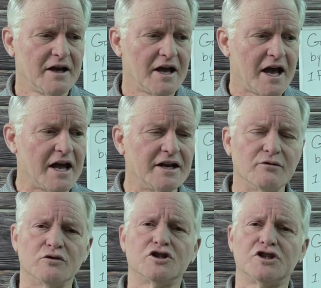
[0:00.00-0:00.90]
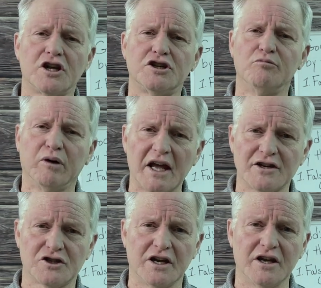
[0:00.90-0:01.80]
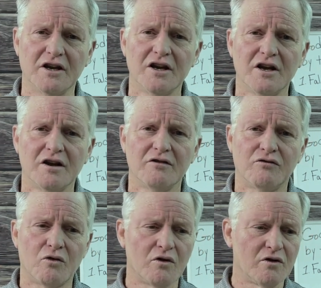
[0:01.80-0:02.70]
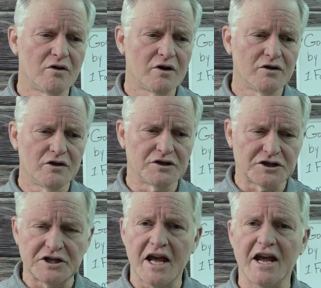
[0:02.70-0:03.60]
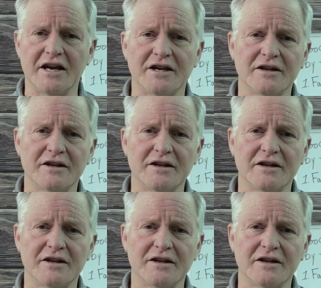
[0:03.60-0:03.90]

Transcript: And it was such a blessing for the state.